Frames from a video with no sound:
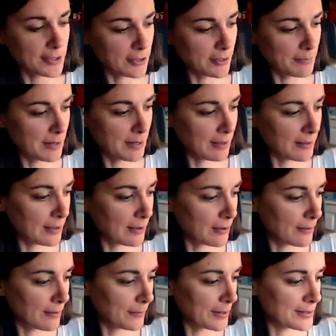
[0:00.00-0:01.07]
So I'm going to click
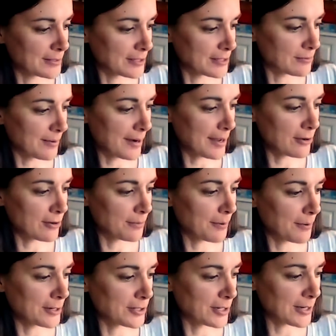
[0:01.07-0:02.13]
on where it says write your
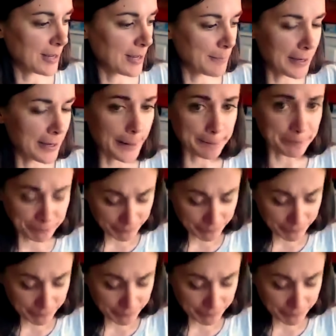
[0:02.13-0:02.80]
project name here,